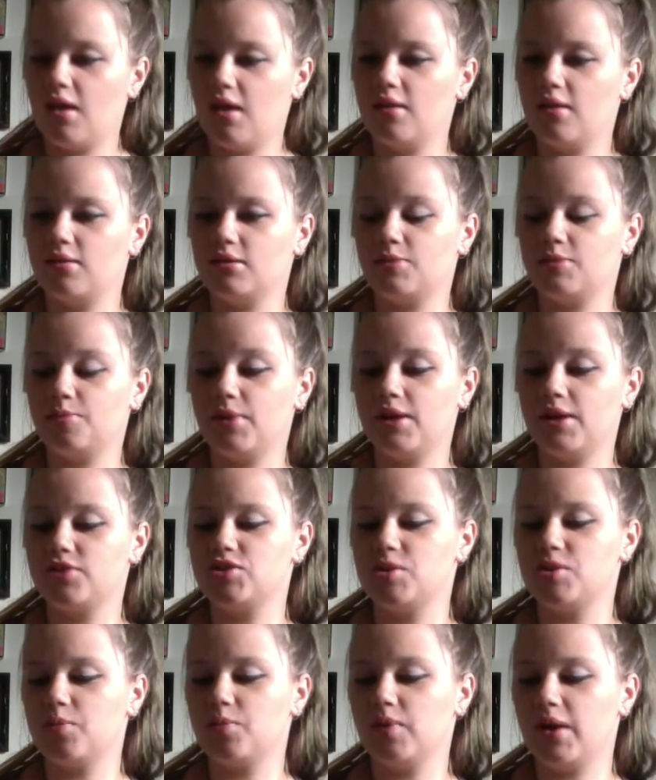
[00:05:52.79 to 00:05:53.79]
It's Black
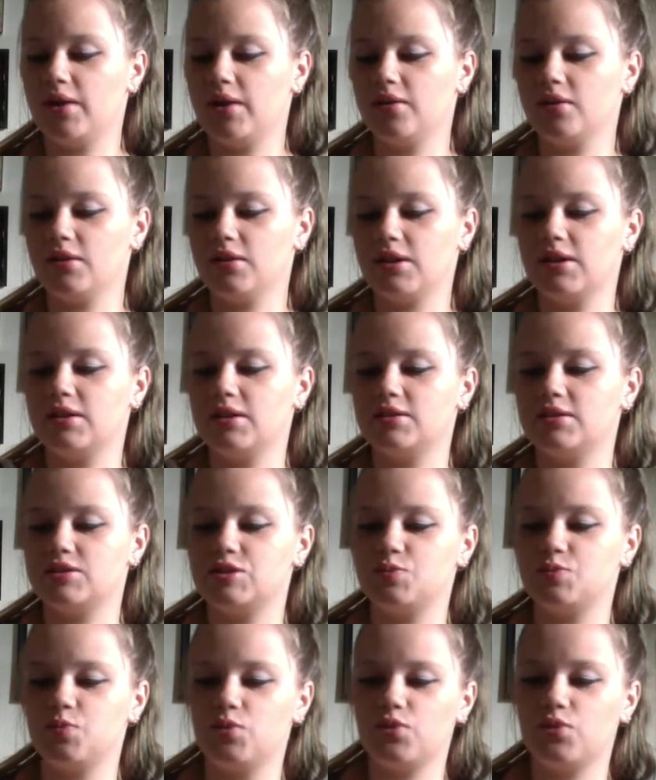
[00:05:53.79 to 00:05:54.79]
Sheep Lacquer in
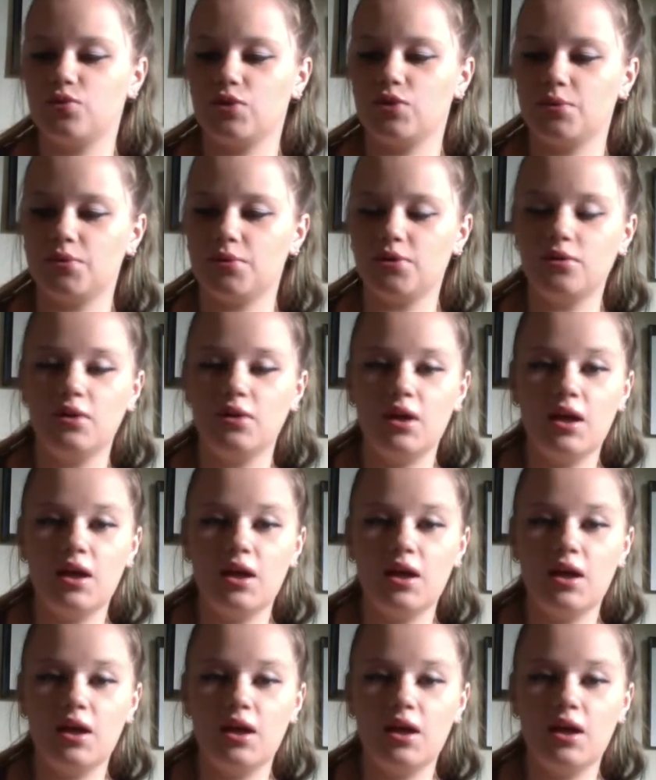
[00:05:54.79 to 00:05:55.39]
Smooth Criminal.